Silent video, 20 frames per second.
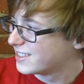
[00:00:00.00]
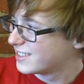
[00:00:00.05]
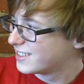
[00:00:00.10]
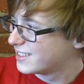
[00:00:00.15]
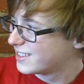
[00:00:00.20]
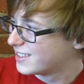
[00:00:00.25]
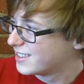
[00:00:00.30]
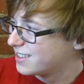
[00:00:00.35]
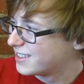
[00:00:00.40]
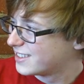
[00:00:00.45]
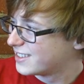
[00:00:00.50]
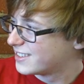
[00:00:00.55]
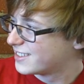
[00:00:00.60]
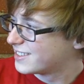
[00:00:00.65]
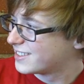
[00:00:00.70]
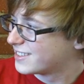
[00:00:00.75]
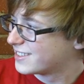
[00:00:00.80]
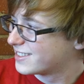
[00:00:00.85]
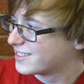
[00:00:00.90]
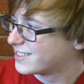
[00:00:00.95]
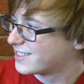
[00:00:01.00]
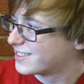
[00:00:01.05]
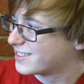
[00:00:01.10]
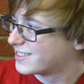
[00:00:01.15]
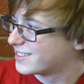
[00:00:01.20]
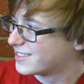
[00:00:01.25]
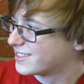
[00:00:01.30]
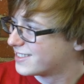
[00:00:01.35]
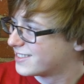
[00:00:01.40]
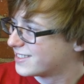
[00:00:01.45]

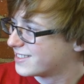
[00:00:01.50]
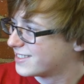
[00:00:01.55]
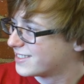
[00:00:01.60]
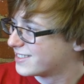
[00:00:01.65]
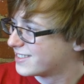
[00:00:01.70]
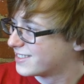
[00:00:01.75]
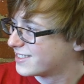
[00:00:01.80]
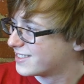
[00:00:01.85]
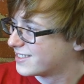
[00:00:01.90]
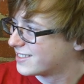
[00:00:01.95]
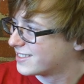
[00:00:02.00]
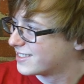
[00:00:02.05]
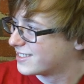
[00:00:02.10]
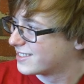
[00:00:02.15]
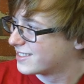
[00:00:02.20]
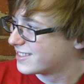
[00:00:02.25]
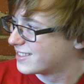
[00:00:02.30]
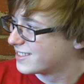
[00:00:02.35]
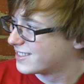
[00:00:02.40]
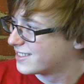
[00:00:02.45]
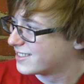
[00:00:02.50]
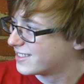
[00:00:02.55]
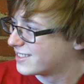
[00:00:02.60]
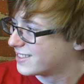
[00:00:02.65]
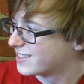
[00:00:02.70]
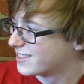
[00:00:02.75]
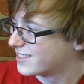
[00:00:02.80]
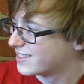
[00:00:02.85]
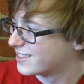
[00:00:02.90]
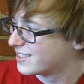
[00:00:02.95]

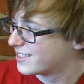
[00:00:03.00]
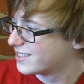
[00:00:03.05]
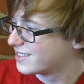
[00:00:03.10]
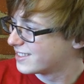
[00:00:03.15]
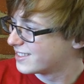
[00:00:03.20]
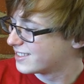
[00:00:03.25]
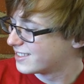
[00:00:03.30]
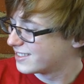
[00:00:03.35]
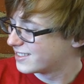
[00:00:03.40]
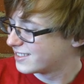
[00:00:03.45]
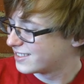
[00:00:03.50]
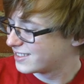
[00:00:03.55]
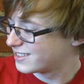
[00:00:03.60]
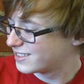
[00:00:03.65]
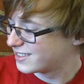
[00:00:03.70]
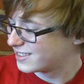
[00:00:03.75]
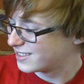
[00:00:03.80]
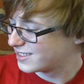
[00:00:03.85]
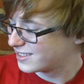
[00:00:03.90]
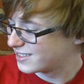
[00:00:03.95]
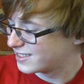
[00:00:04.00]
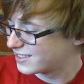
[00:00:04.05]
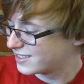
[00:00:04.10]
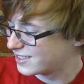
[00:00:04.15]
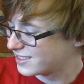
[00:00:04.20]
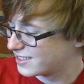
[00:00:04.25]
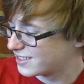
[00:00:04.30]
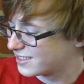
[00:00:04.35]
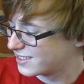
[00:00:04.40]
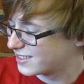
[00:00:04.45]

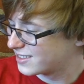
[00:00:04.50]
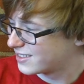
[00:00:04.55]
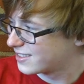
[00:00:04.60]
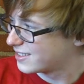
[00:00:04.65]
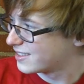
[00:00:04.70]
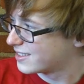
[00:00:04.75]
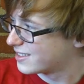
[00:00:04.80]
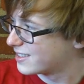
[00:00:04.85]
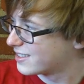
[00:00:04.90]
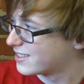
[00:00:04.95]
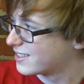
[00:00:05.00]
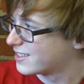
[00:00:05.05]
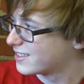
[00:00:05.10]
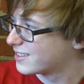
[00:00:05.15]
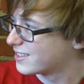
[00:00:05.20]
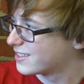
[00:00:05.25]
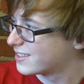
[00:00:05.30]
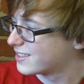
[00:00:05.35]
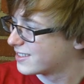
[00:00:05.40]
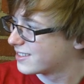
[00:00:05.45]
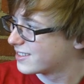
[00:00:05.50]
(not speaking)